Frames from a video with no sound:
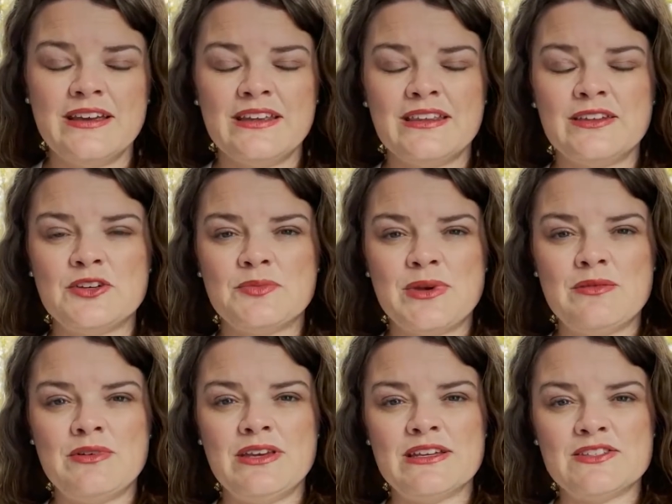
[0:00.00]
then your
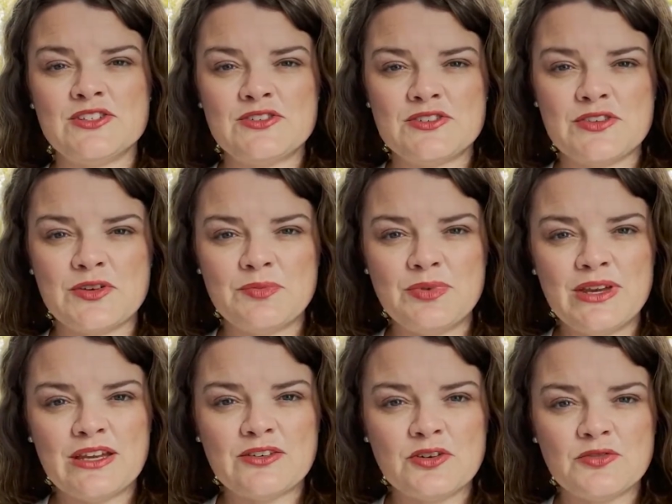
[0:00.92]
baby gets used to there
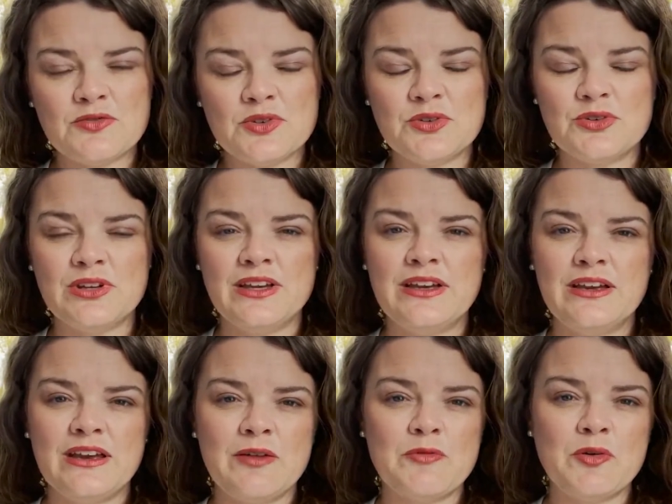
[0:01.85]
being no food
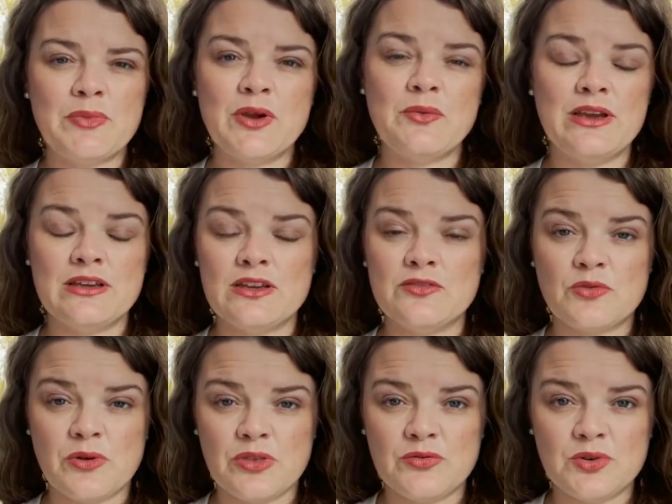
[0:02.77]
and won't be waking
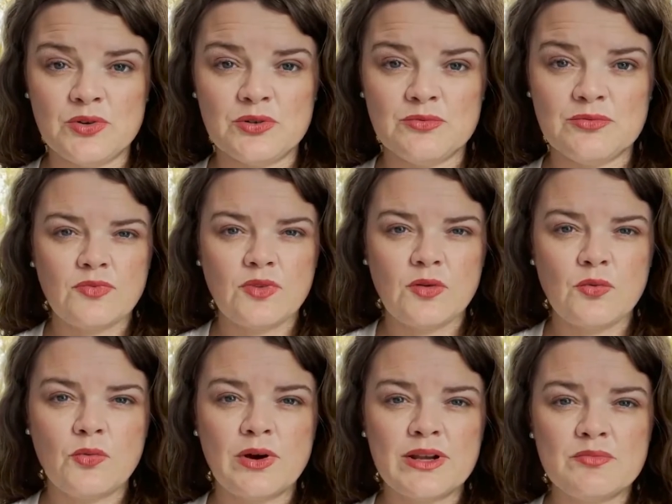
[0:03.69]
for the food.
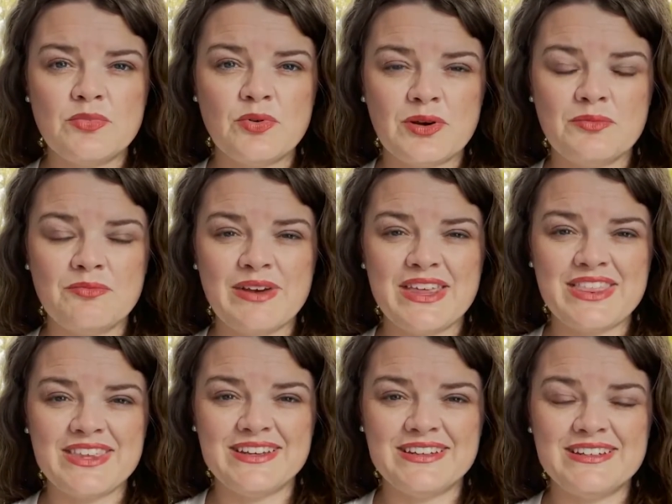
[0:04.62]
One important
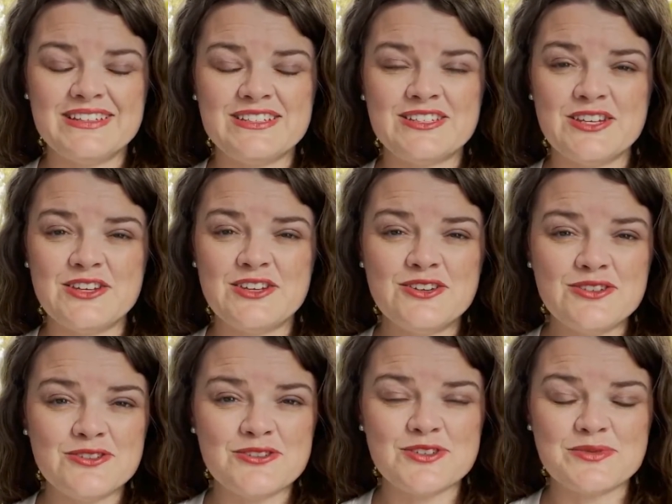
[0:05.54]
method to
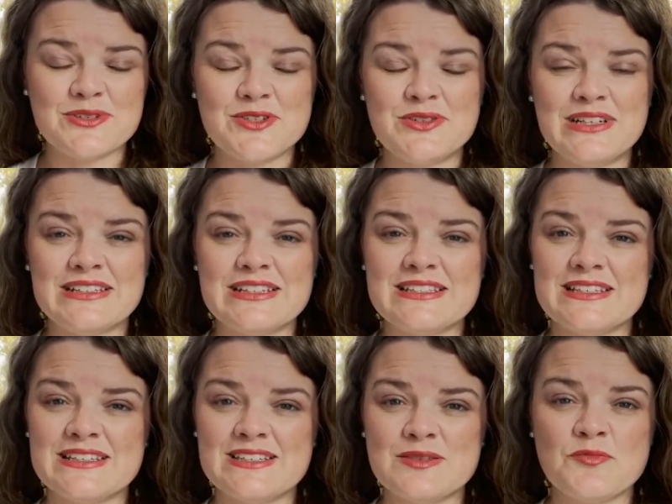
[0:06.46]
use when doing this
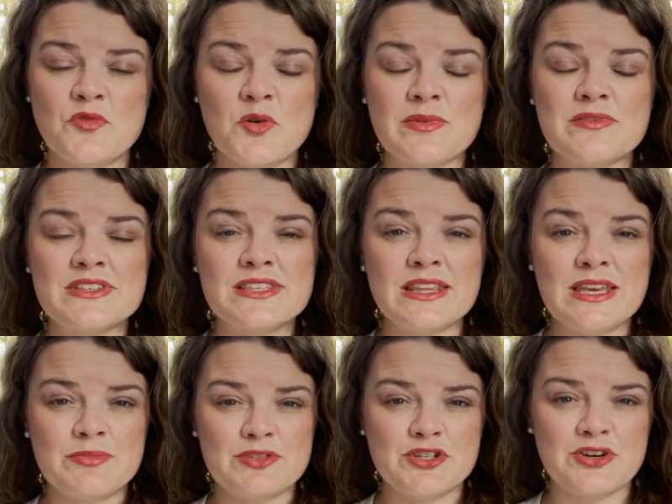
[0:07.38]
is some form of
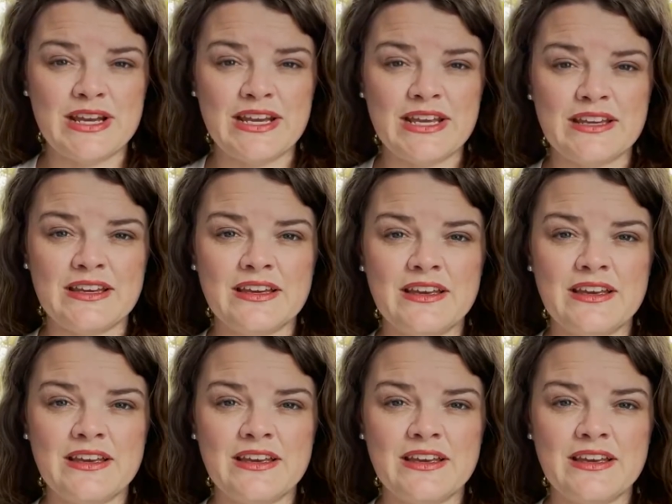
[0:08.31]
sleep training.